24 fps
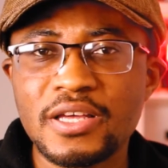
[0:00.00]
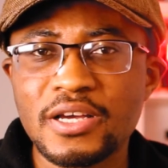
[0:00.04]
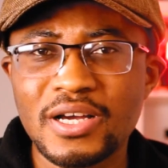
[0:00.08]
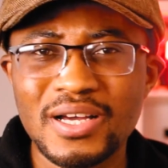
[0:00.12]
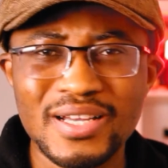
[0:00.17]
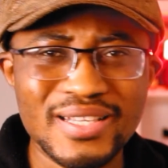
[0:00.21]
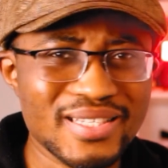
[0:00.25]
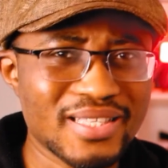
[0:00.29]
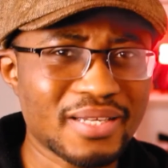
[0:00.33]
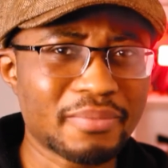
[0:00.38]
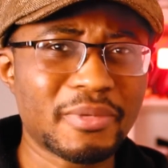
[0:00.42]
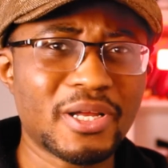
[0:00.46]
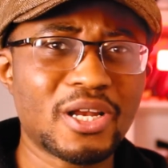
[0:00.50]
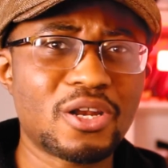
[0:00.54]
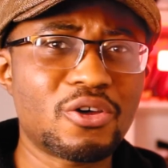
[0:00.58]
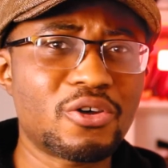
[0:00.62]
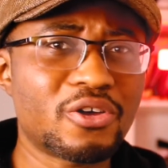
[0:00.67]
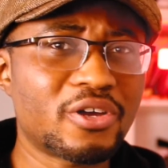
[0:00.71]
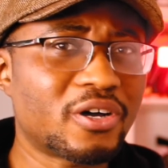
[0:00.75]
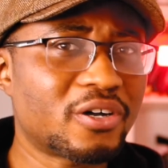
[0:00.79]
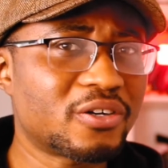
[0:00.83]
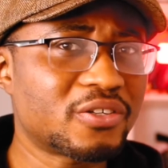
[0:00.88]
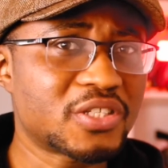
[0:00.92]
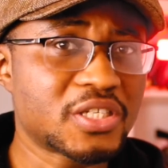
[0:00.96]
customer
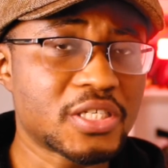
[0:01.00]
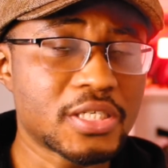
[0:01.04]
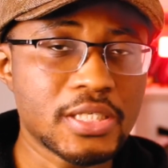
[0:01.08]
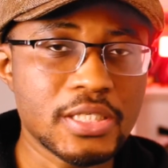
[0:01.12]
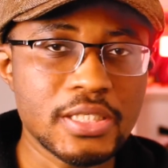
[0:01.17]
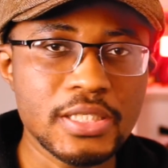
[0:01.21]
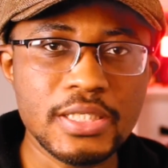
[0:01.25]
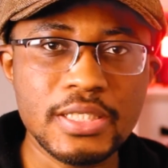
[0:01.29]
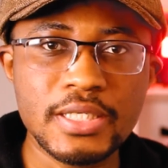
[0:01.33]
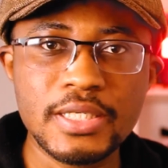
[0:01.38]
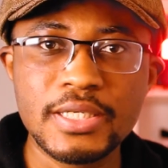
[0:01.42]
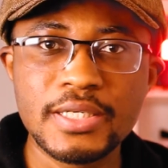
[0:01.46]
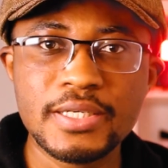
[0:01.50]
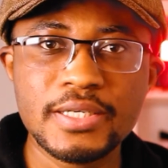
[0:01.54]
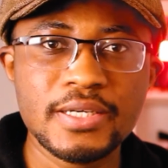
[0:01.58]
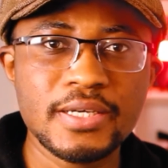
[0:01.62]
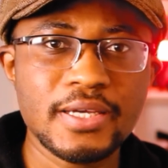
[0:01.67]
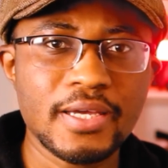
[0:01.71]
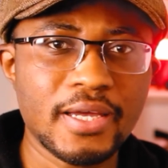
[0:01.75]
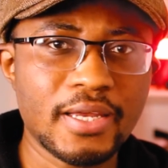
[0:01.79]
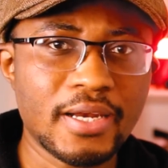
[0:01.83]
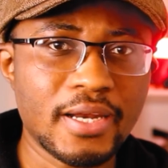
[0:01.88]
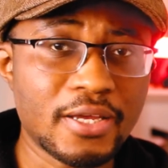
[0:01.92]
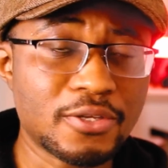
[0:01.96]
loyalty,
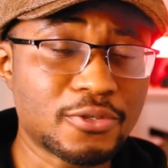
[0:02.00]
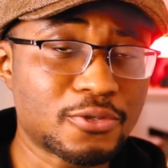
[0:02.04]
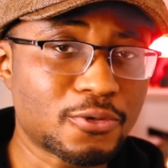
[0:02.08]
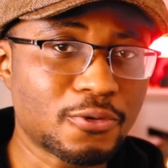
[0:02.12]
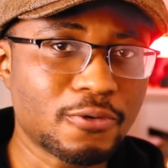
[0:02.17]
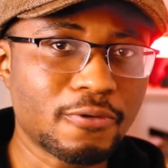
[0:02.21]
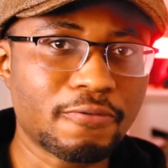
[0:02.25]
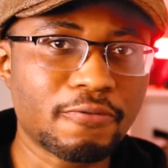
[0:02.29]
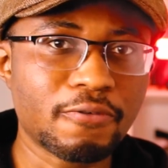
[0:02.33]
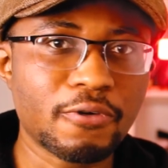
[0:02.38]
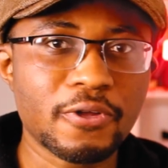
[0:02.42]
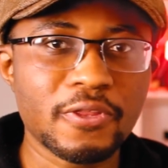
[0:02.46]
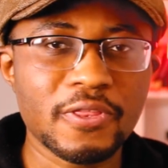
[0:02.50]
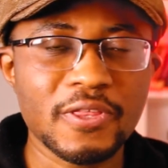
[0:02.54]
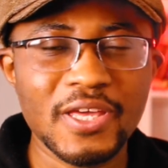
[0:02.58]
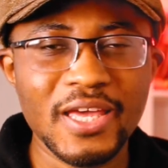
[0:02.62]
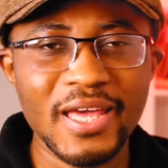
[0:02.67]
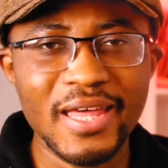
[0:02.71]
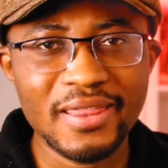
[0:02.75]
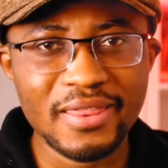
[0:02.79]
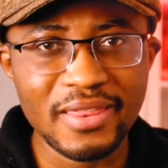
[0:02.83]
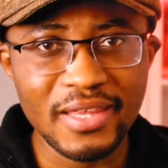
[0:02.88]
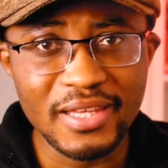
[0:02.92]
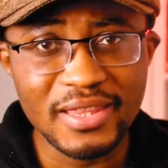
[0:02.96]
and so forth.
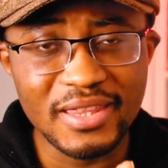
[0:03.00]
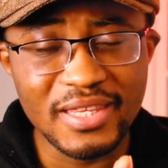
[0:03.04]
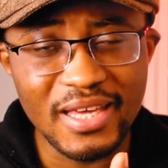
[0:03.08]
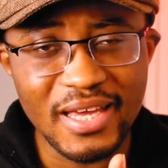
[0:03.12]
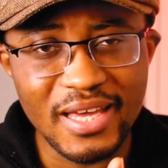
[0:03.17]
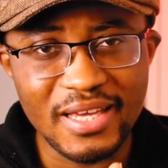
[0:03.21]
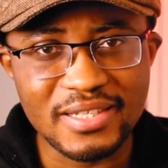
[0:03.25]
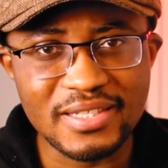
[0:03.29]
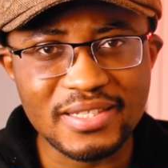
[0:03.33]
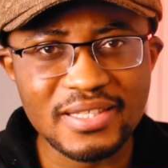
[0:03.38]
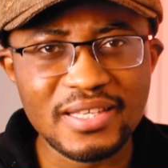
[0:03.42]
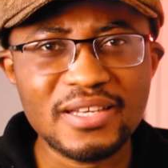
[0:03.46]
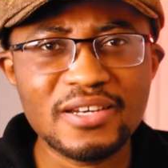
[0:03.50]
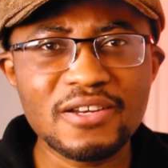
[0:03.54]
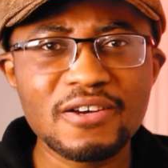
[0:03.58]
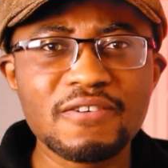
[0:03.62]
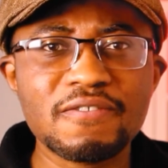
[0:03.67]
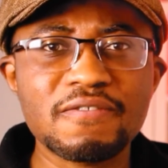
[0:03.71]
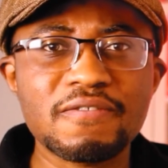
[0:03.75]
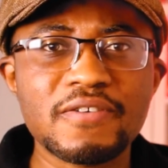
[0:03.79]
And then the external